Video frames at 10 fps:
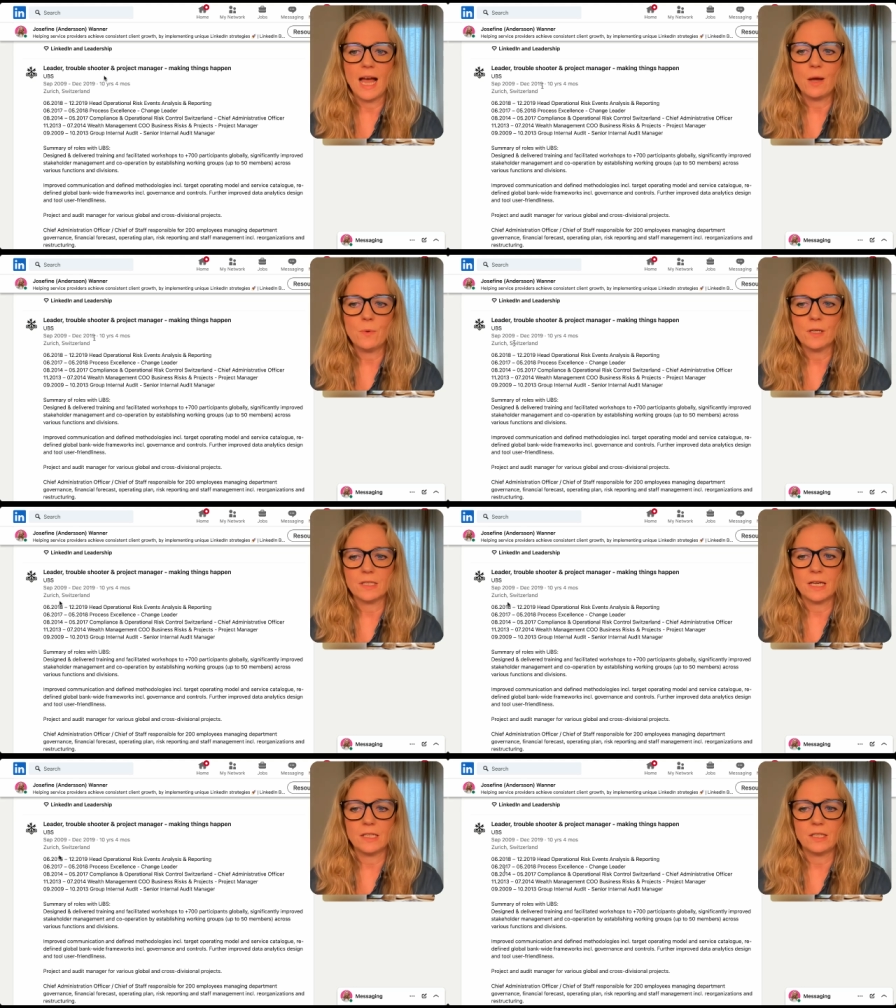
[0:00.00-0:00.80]
I
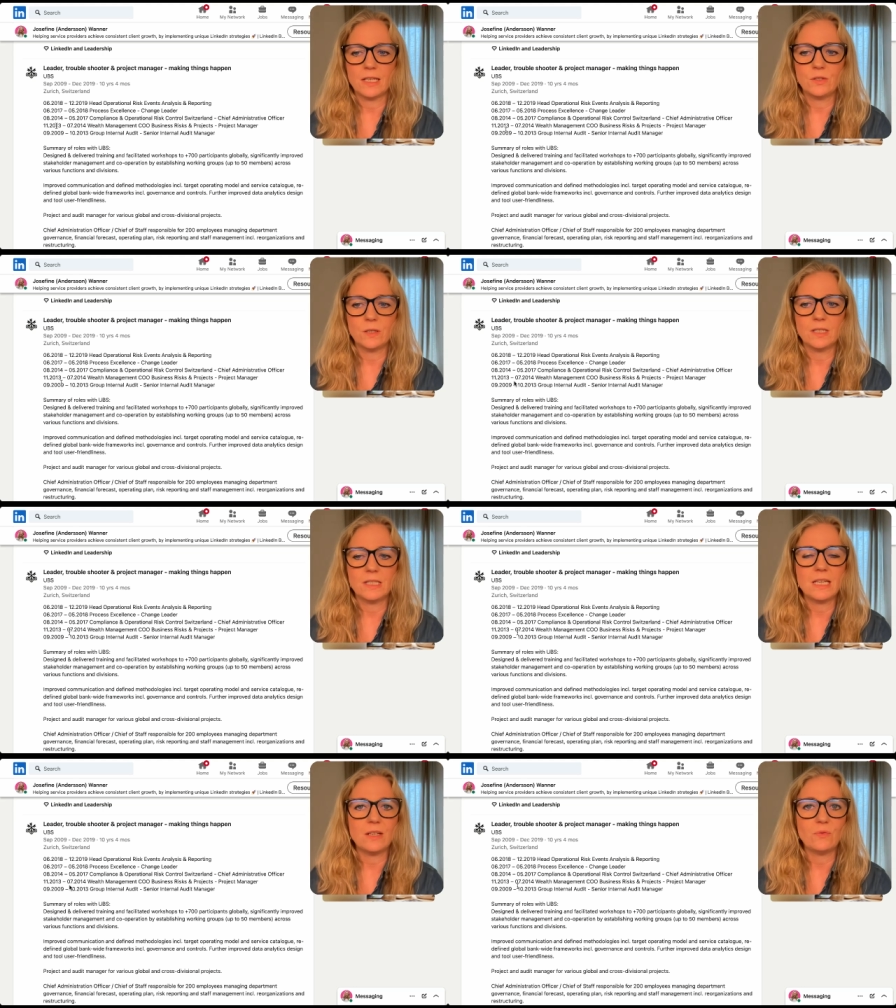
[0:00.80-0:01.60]
was at, as you can
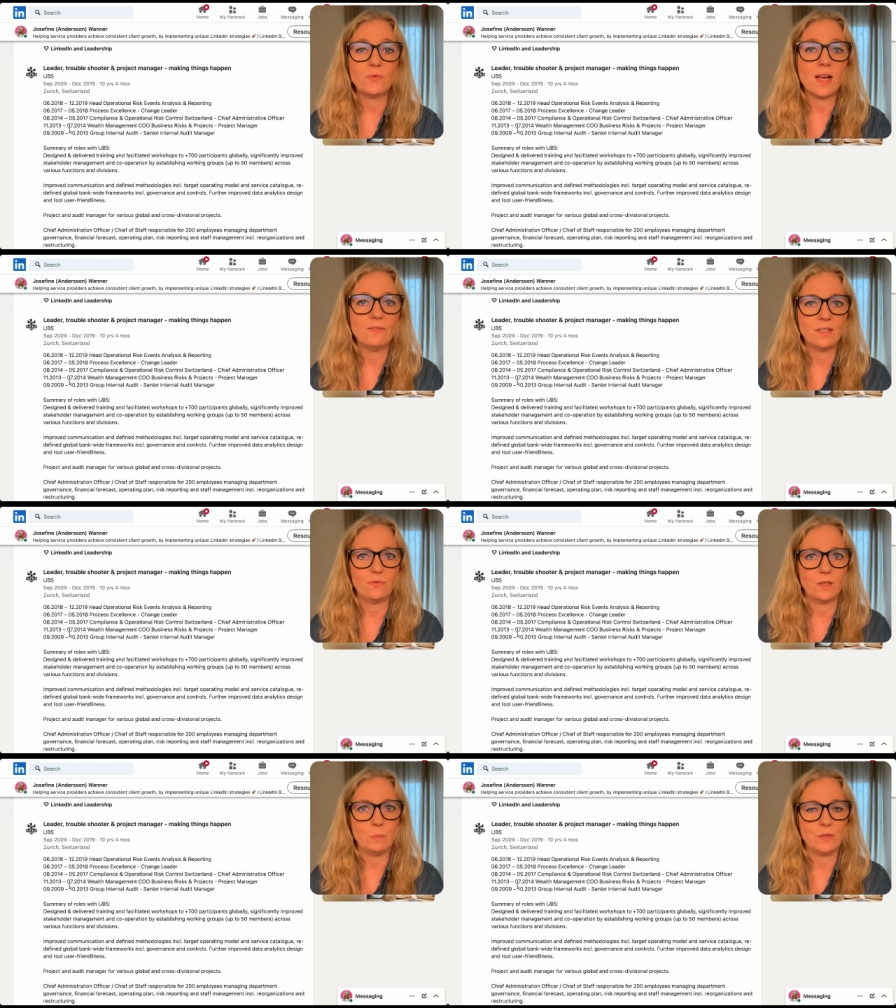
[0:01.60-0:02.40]
see, in 5
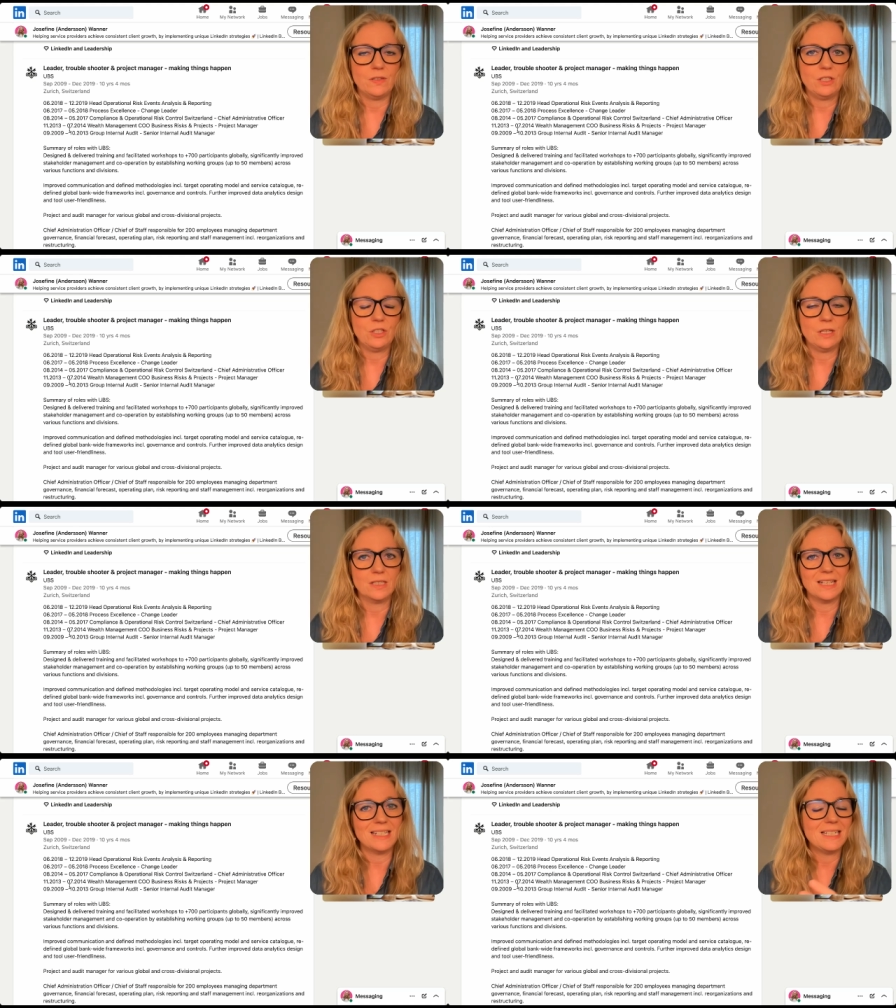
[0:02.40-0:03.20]
different
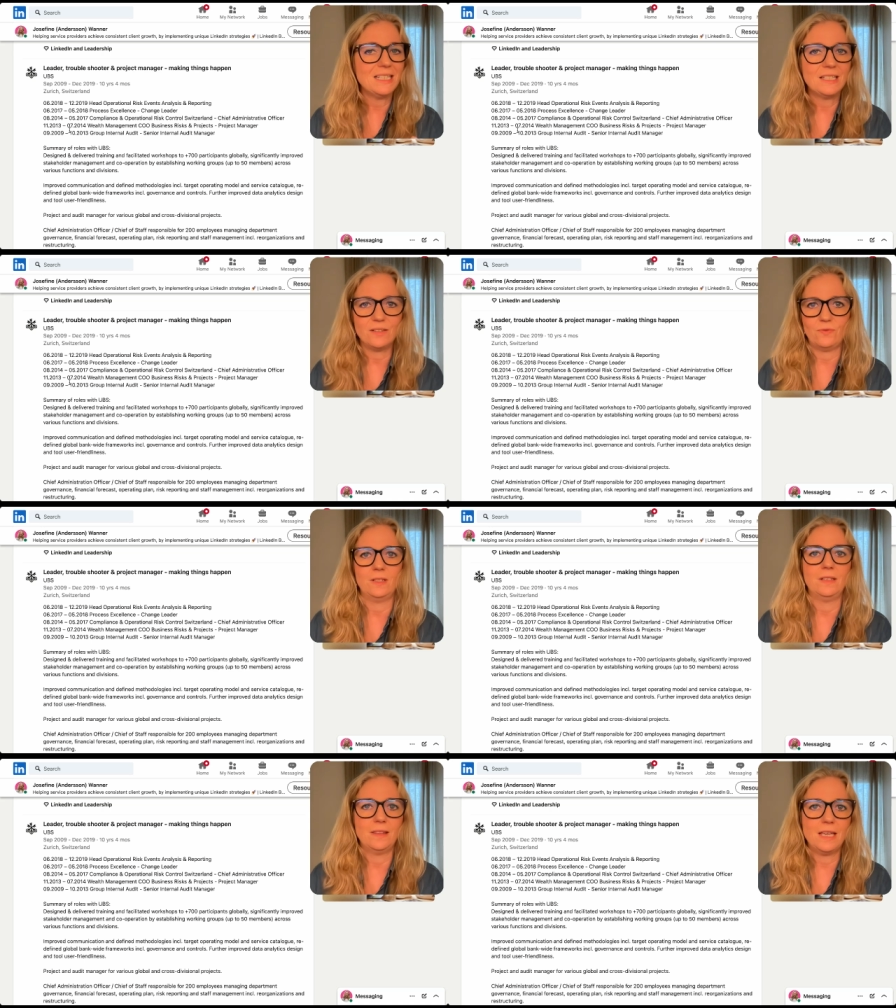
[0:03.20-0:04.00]
positions and I did
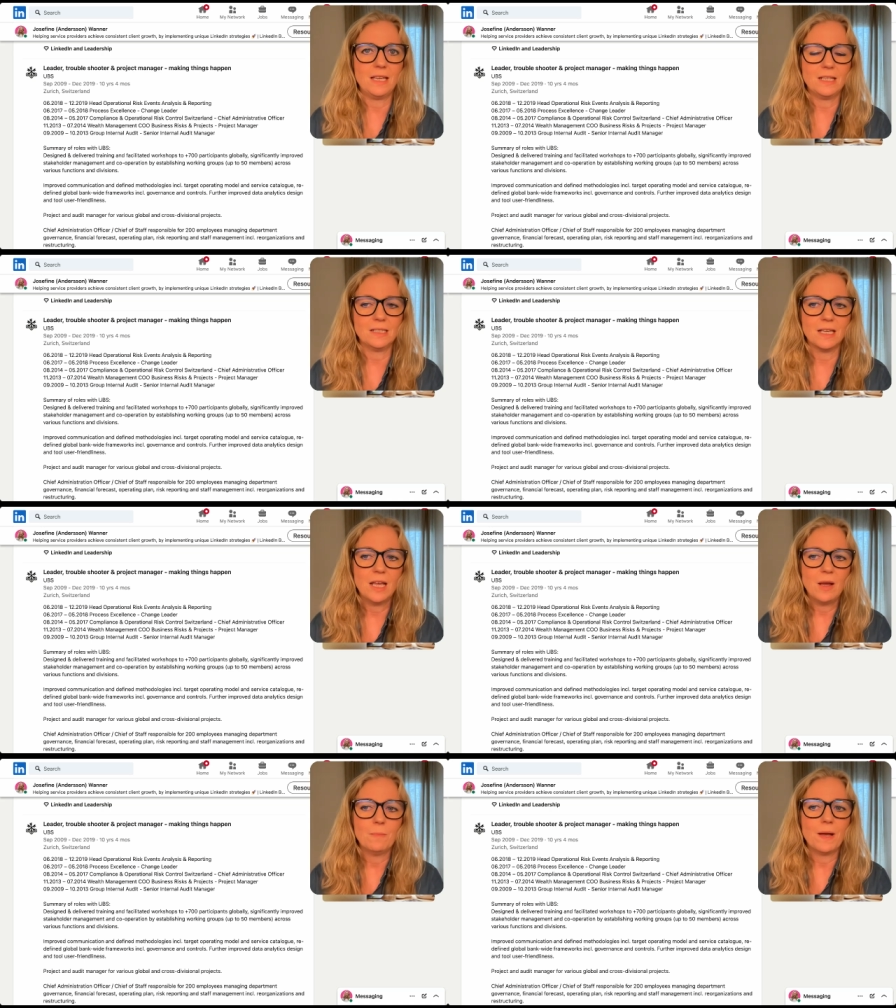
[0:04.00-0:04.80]
different things.
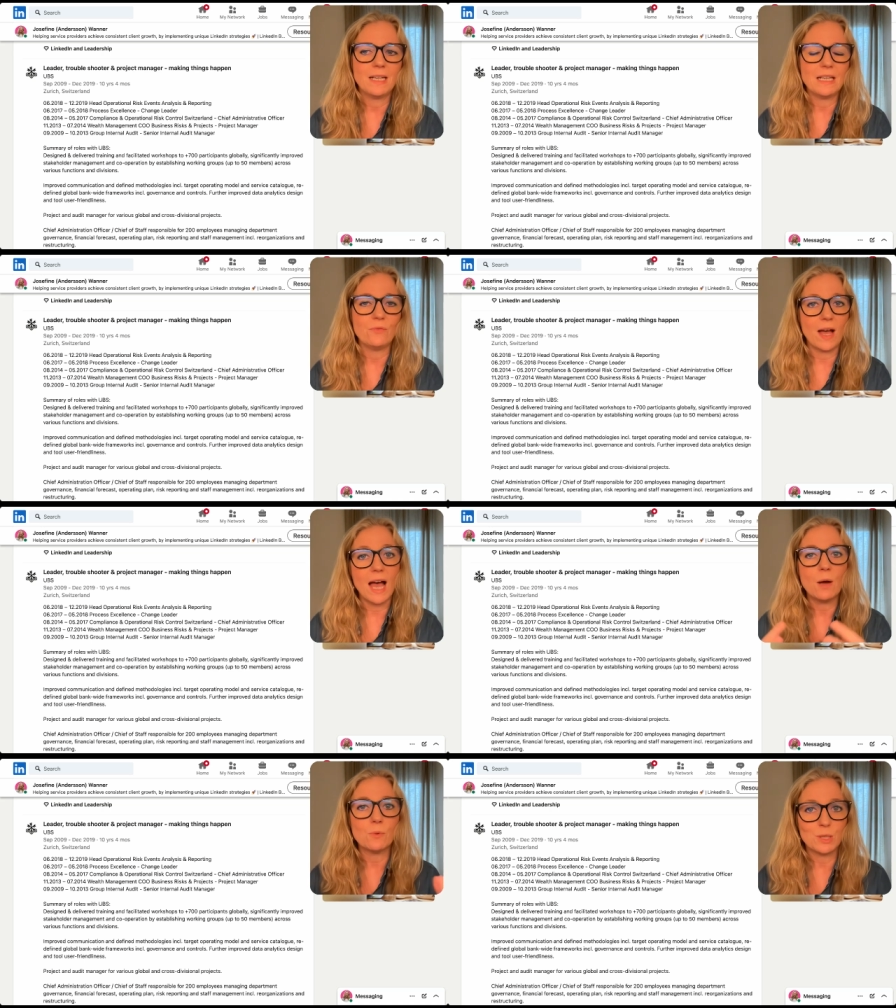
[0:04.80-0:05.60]
But if
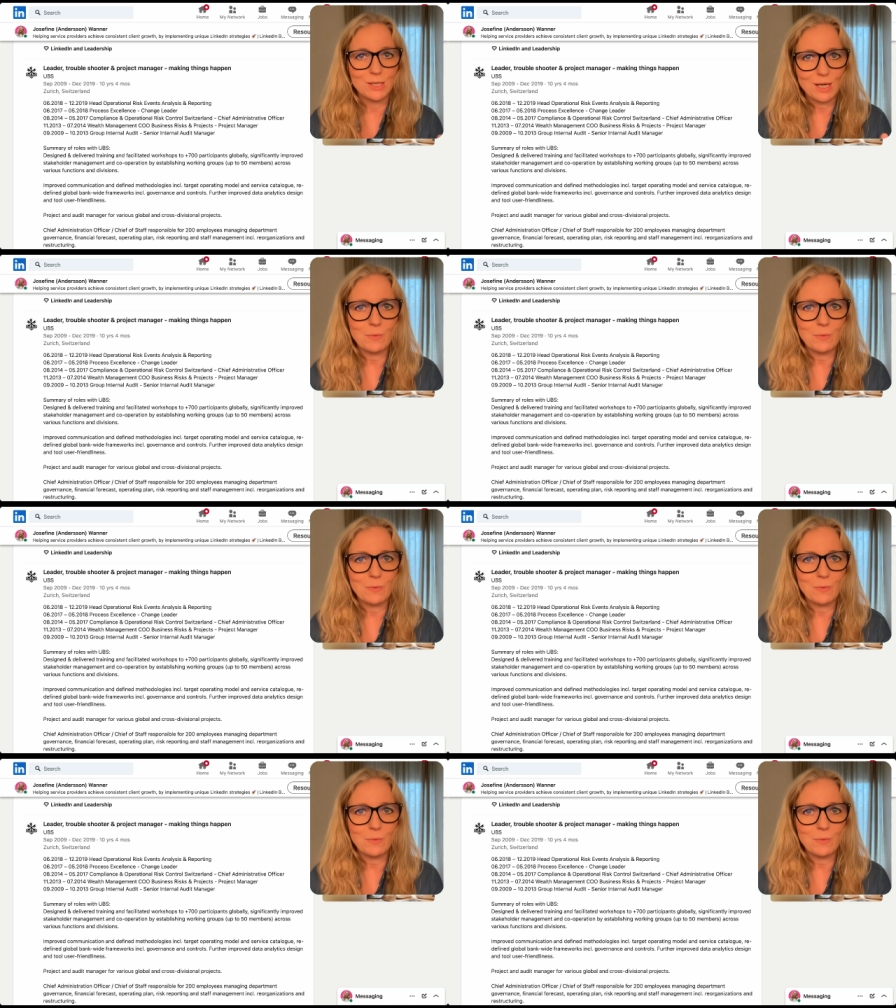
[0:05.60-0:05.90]
I would